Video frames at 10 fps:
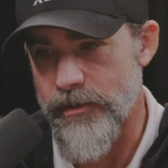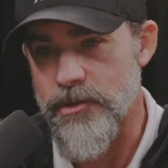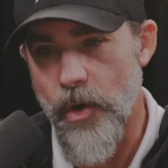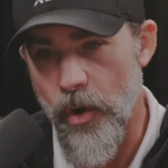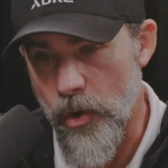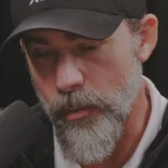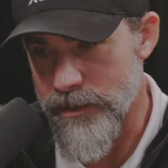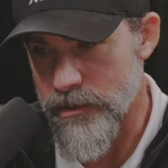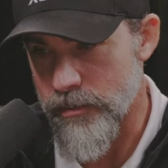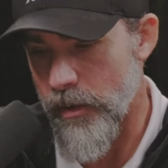There's
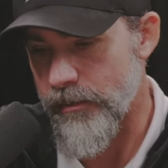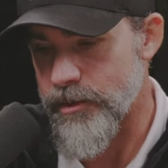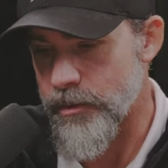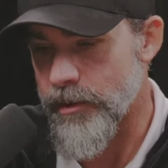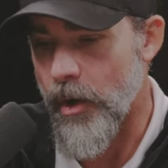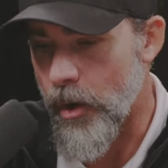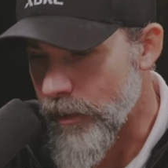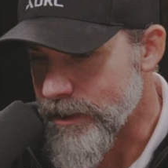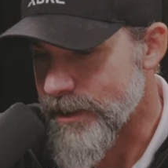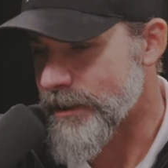always growth. So you can
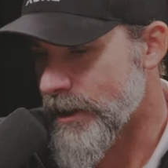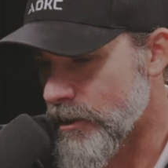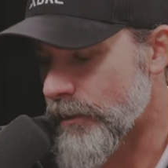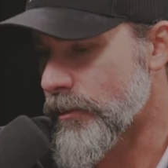always continue to